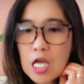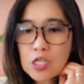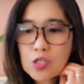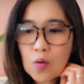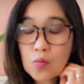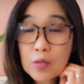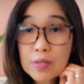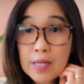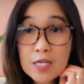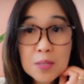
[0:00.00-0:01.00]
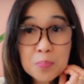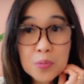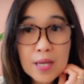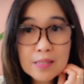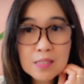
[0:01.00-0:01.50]
so they were kind of
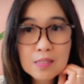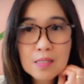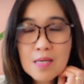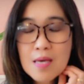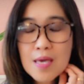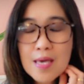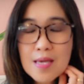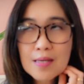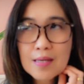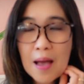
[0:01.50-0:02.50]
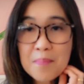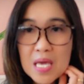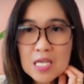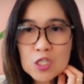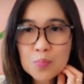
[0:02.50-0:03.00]
impressed and
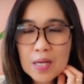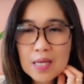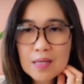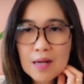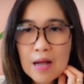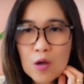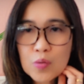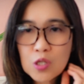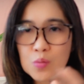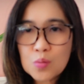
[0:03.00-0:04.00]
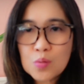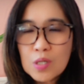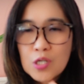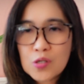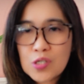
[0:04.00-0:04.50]
amazed by how we do
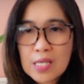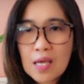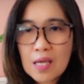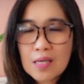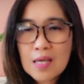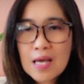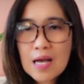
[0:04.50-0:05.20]
nursing,